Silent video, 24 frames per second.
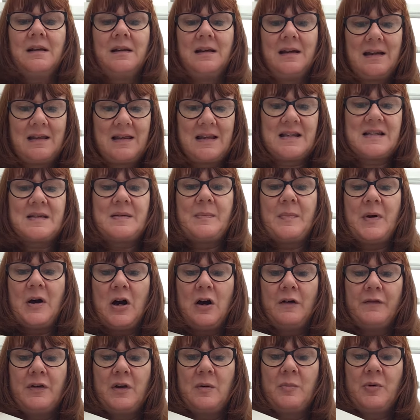and that's the
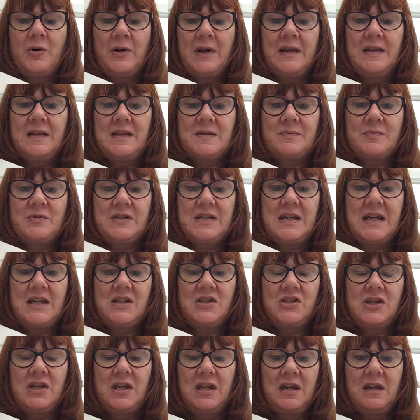part of your brain that's
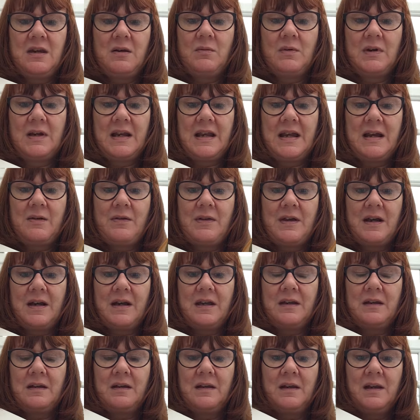protecting you, and how that
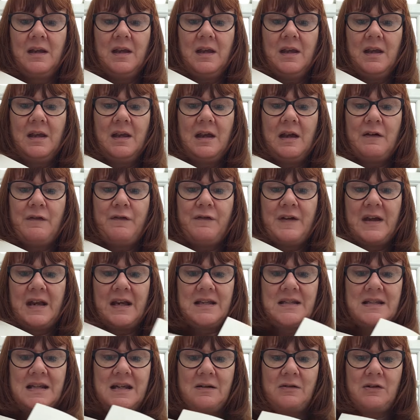can
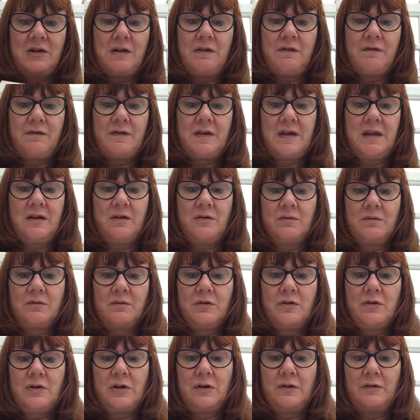affect how you feel.
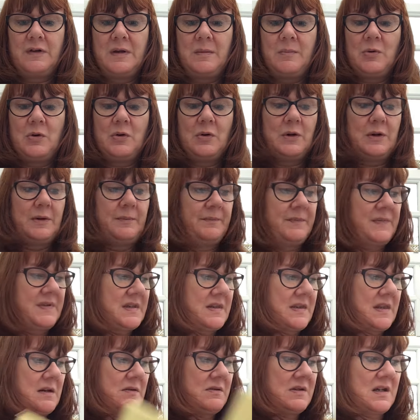Another lovely book. So
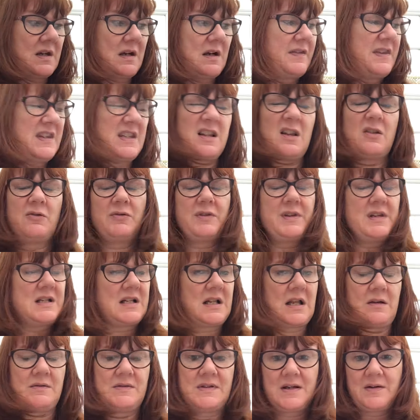those are, and there's
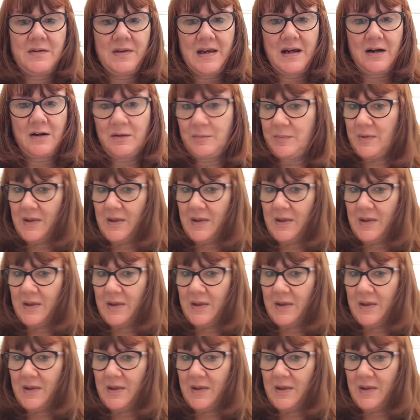loads out there. I could be